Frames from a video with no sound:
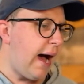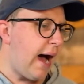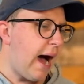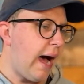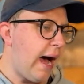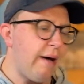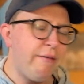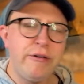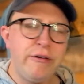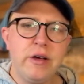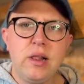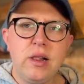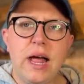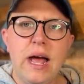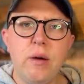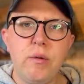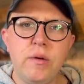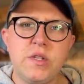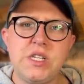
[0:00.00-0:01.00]
I feel
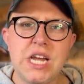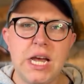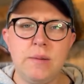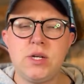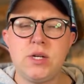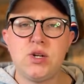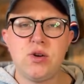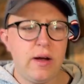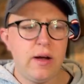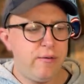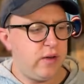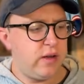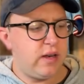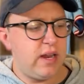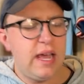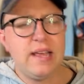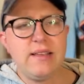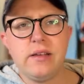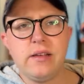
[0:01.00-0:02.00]
like with James
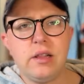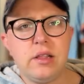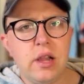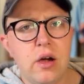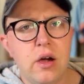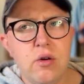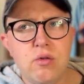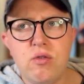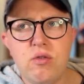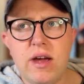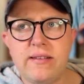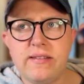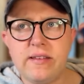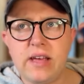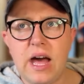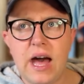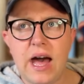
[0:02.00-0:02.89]
Trafford, it's a low risk,